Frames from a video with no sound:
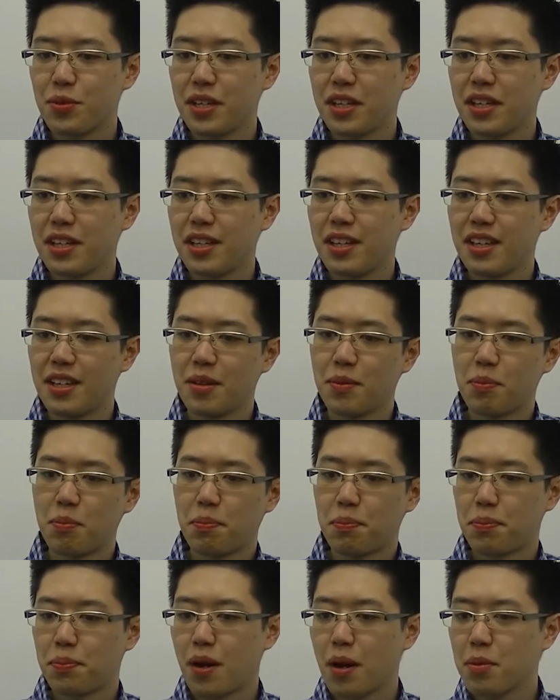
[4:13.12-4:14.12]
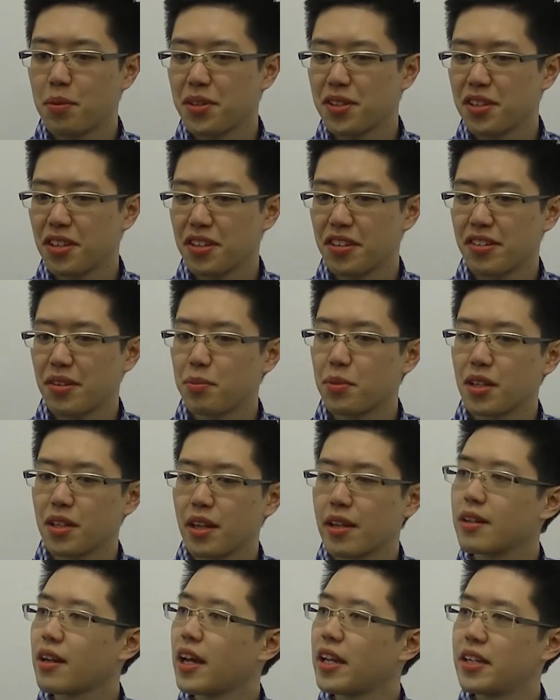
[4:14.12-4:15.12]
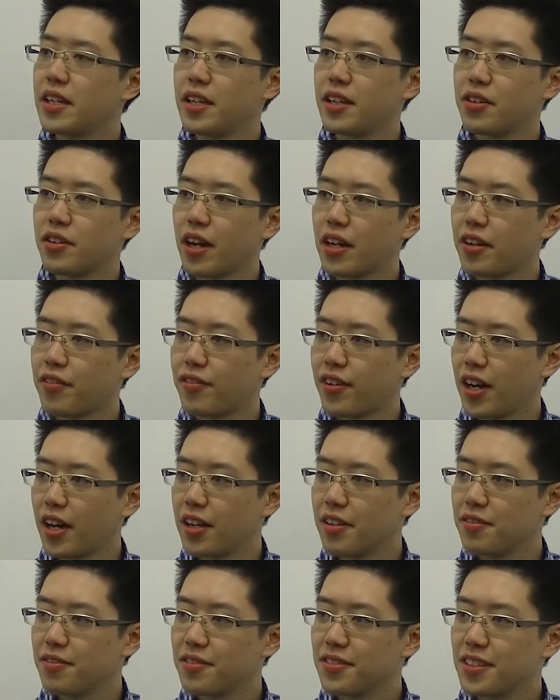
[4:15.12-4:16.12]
we probably talked to something like 90 or 95.